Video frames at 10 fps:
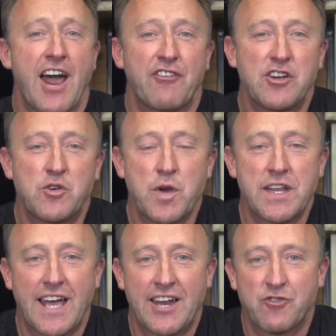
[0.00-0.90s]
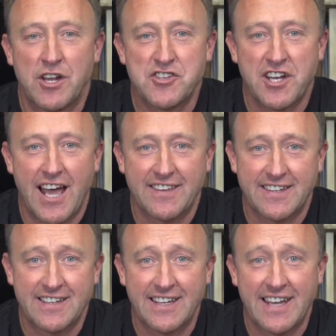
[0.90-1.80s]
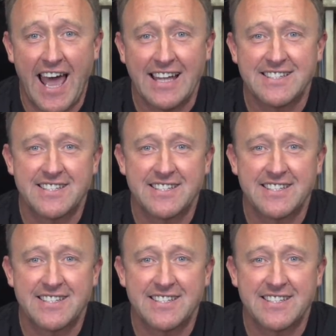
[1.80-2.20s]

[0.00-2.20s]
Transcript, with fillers: Aaron Gwin and Rachel Atherton can add